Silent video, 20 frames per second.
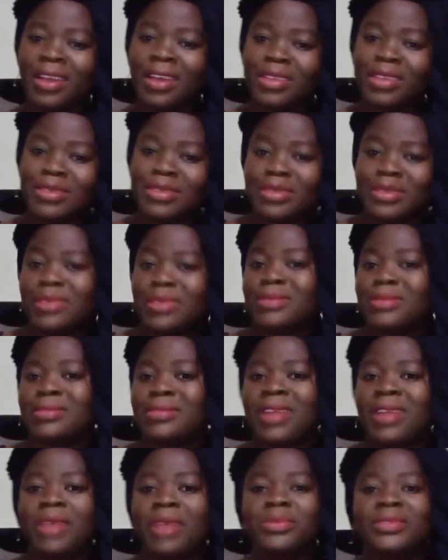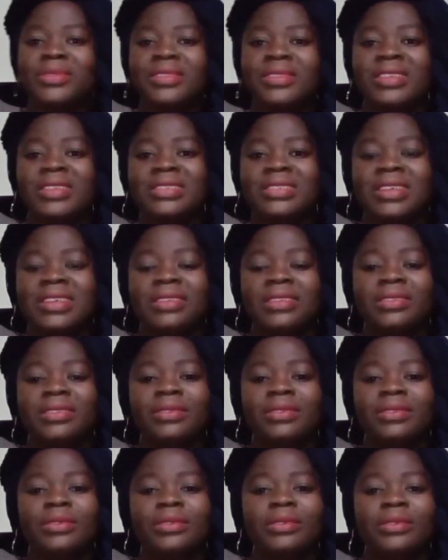subscribe to the
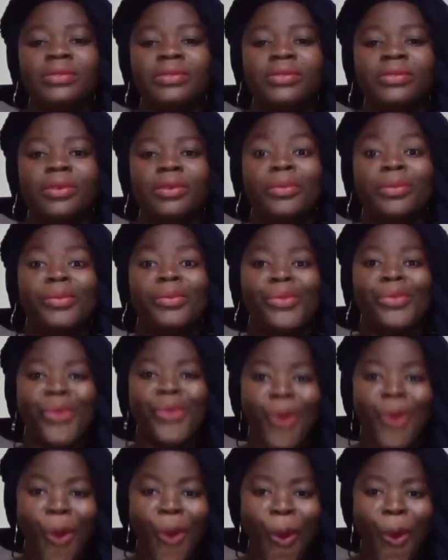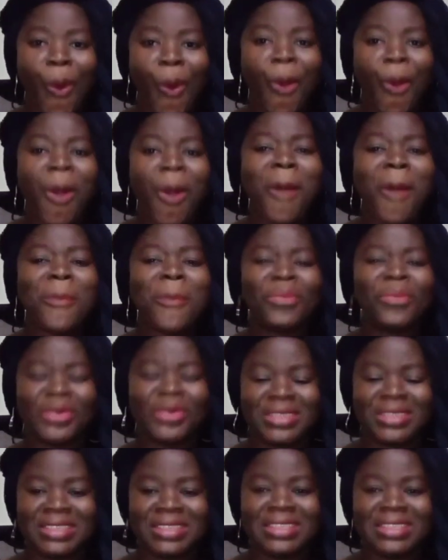channel for more
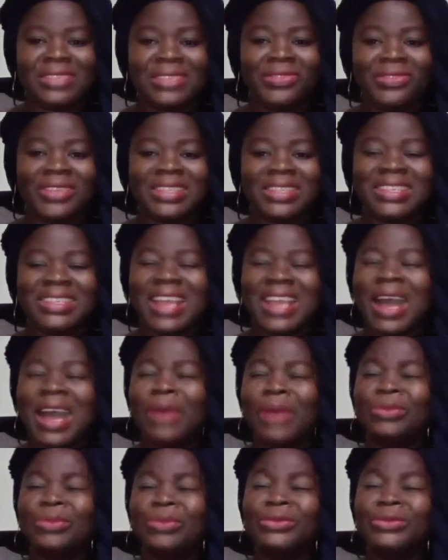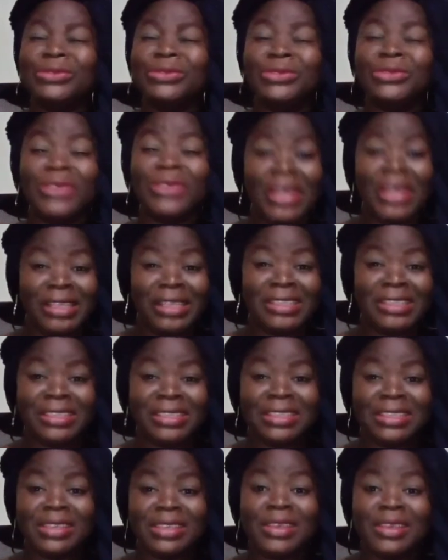positivity. I'm
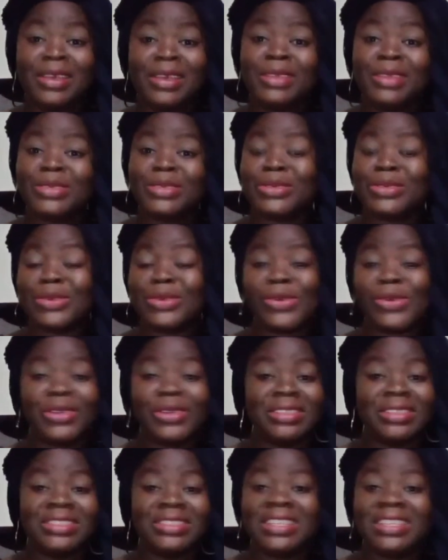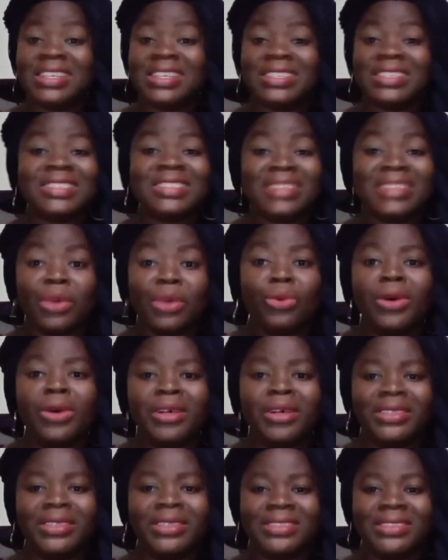ready to contage the
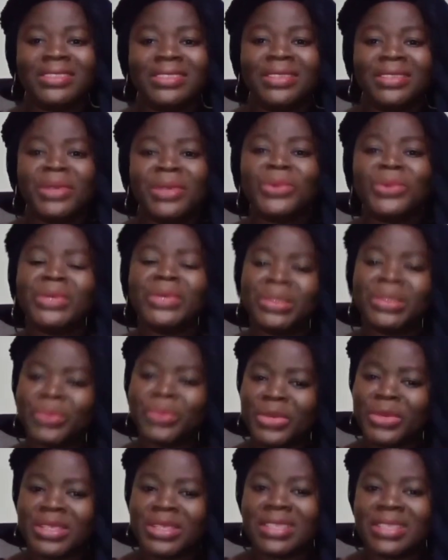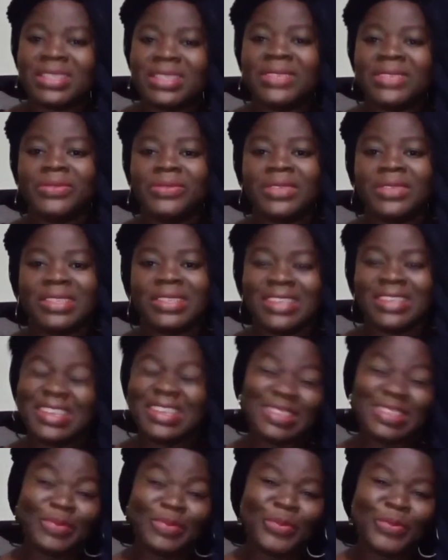world with positivity.
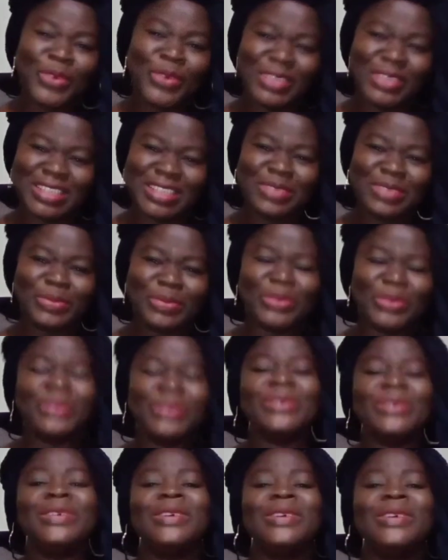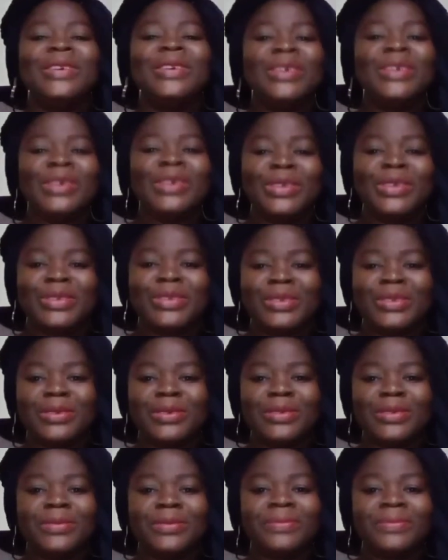It's possible.
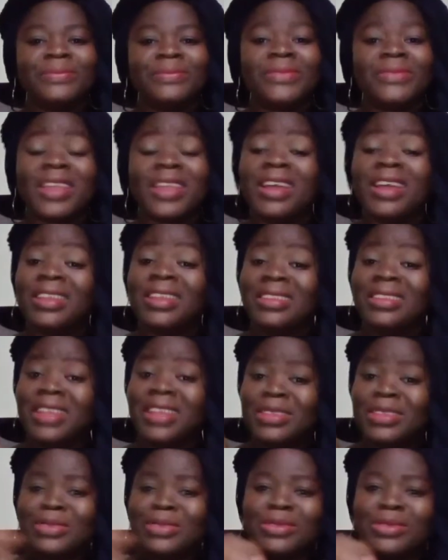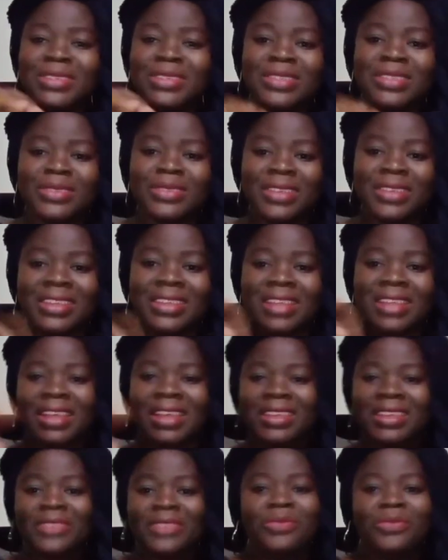So let's do it together.
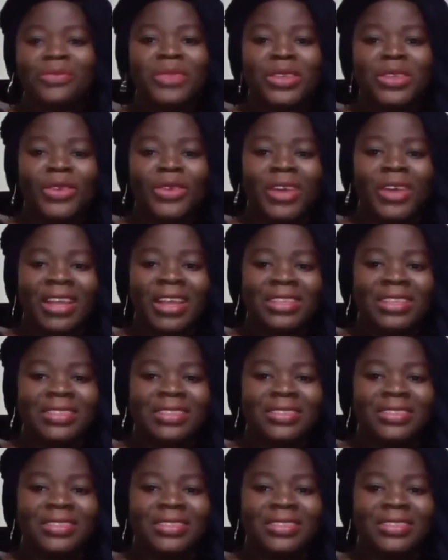Give me your hand.